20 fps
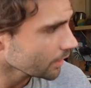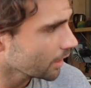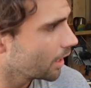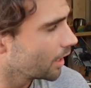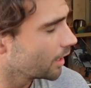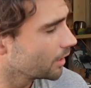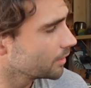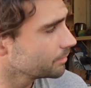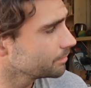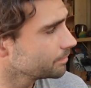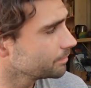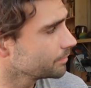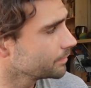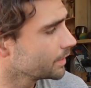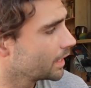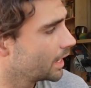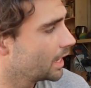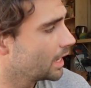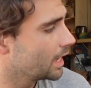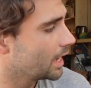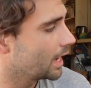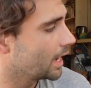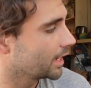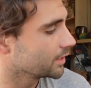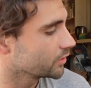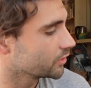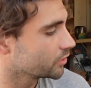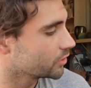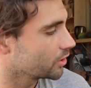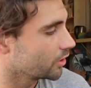
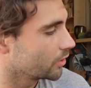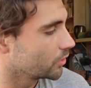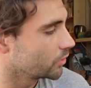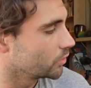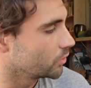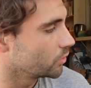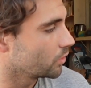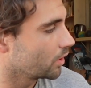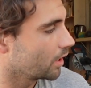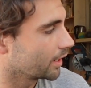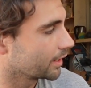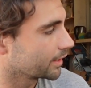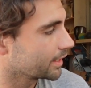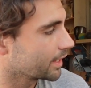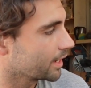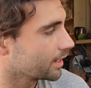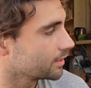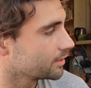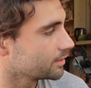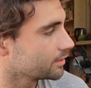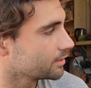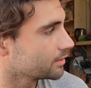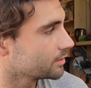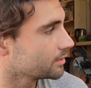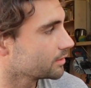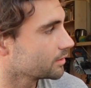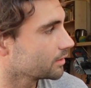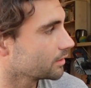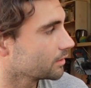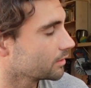And so I
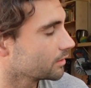guess,